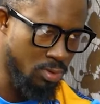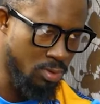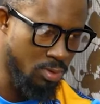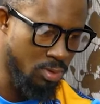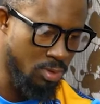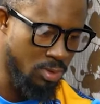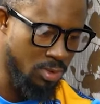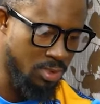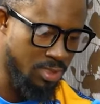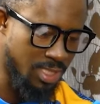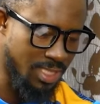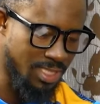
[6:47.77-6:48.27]

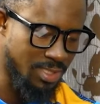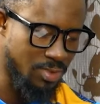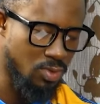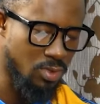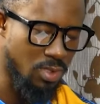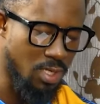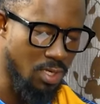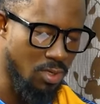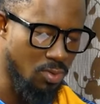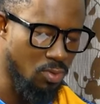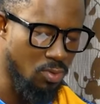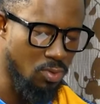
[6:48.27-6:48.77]
settle
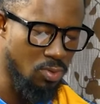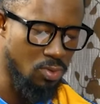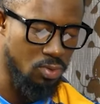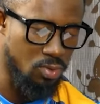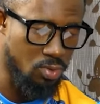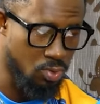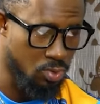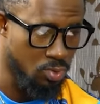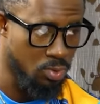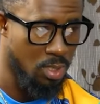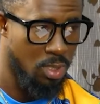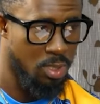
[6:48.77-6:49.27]
down.
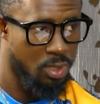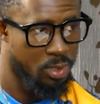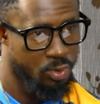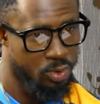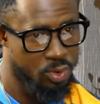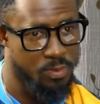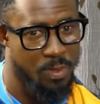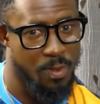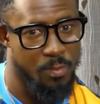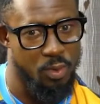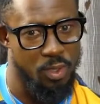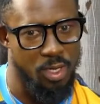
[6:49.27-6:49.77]

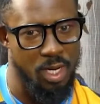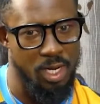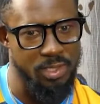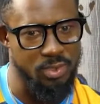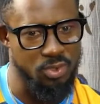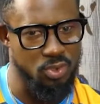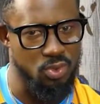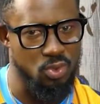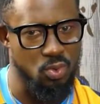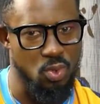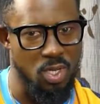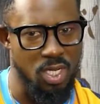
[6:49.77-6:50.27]
Usman Bukari is
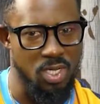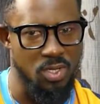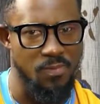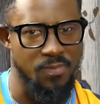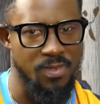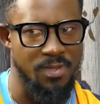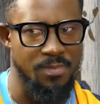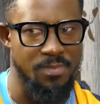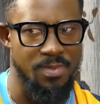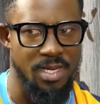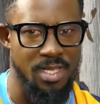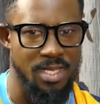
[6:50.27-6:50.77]
also one of
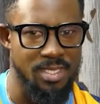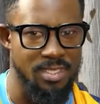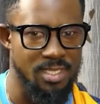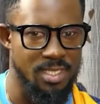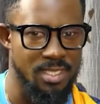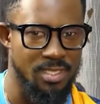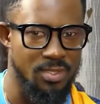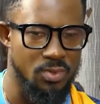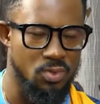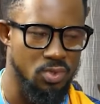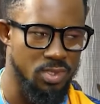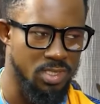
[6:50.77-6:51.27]
the players that
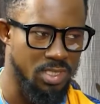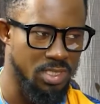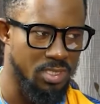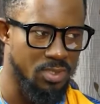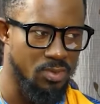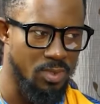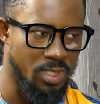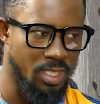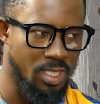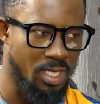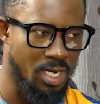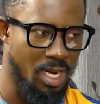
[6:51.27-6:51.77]
the coaches
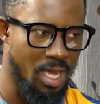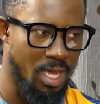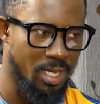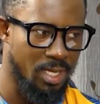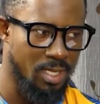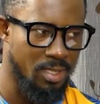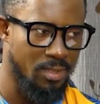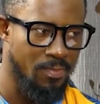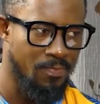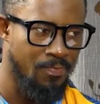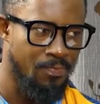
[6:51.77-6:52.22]
really like.